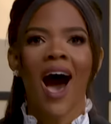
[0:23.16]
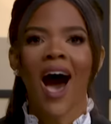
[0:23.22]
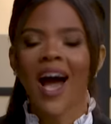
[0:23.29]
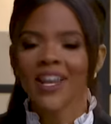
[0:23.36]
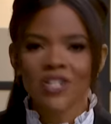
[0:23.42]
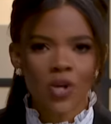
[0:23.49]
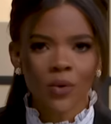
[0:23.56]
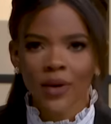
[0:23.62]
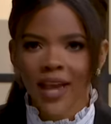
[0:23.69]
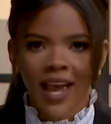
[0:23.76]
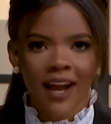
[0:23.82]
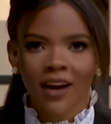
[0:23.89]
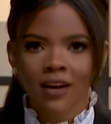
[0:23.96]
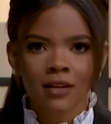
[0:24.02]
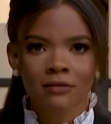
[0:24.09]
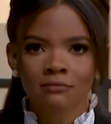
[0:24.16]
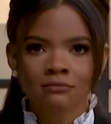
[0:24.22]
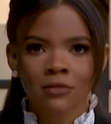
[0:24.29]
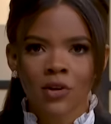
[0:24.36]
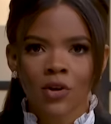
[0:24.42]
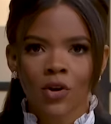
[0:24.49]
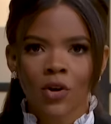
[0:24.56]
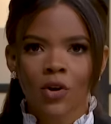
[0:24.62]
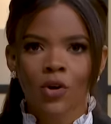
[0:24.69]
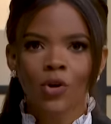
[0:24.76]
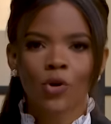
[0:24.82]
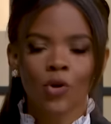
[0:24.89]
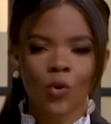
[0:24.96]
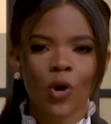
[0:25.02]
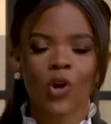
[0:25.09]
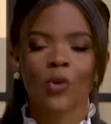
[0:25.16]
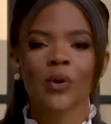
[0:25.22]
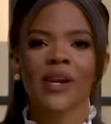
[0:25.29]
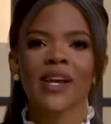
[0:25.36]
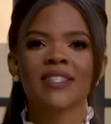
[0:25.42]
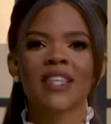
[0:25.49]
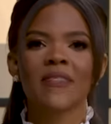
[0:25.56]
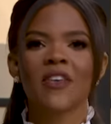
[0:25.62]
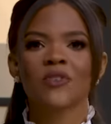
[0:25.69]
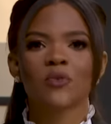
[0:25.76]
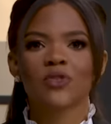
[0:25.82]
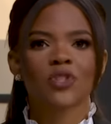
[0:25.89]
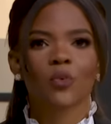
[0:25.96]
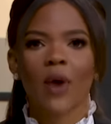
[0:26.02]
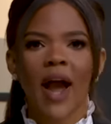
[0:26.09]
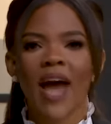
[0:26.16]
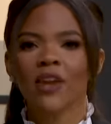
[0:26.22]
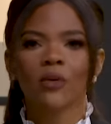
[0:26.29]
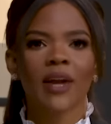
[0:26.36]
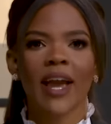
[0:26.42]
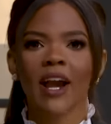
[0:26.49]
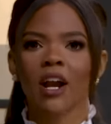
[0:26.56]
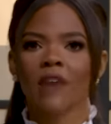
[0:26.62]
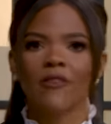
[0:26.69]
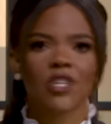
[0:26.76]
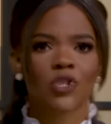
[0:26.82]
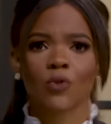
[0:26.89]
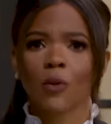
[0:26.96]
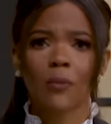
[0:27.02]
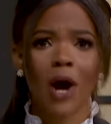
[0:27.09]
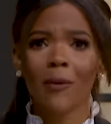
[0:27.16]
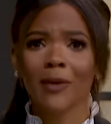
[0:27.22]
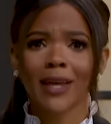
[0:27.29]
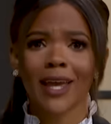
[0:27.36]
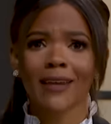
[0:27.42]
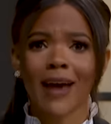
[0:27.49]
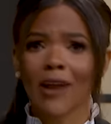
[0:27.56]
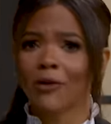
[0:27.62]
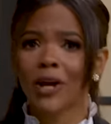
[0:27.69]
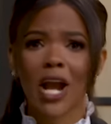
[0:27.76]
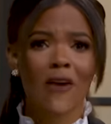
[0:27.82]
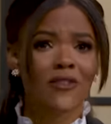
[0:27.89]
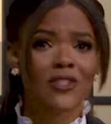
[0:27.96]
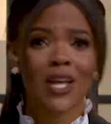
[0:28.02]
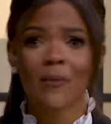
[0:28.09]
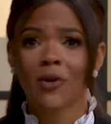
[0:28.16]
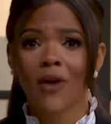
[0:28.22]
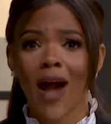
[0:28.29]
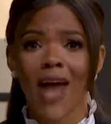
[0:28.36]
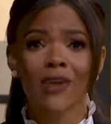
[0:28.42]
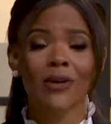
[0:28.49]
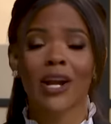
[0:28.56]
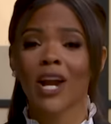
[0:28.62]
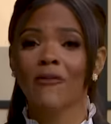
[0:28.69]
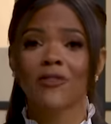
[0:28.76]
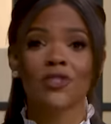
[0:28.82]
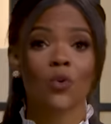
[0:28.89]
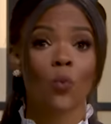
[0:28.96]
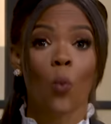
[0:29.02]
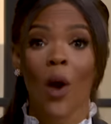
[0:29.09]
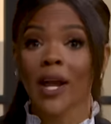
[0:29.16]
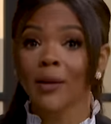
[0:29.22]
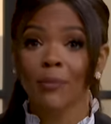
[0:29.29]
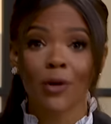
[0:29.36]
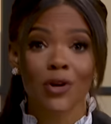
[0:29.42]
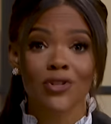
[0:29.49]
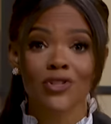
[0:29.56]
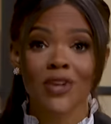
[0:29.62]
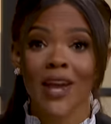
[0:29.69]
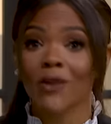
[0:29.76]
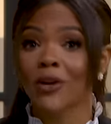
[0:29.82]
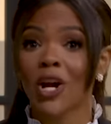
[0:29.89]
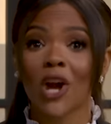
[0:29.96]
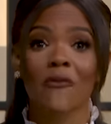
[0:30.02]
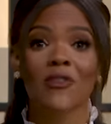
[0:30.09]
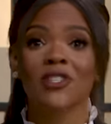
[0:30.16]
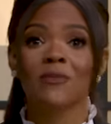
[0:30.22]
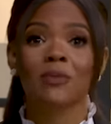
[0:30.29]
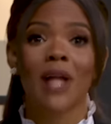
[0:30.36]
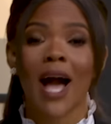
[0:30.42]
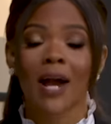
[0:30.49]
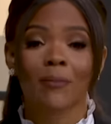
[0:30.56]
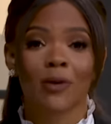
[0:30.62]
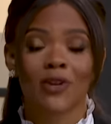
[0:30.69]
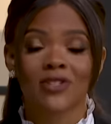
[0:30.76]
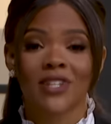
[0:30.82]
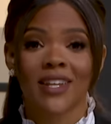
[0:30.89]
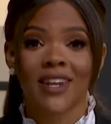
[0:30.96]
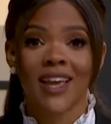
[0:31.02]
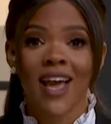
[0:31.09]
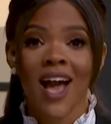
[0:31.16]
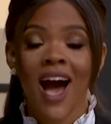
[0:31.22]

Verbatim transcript: I don't care who agrees that this was the right. I don't care if it's a Republican. I don't care if it's a Democrat. I don't care if it's a white person. I don't care if it's a black person.